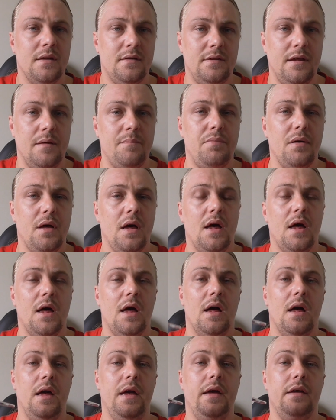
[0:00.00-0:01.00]
tip,
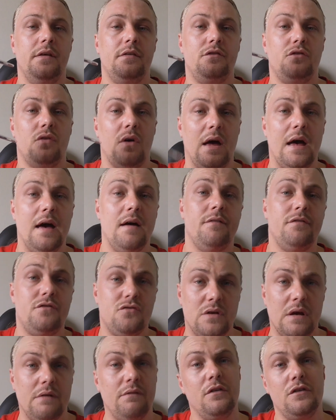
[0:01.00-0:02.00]
is to have
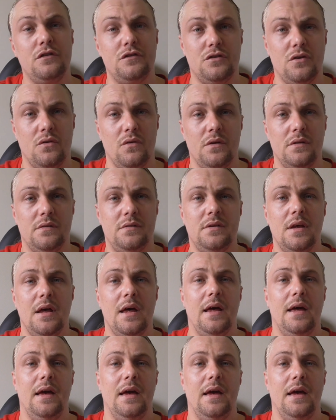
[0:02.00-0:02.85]
travel insurance.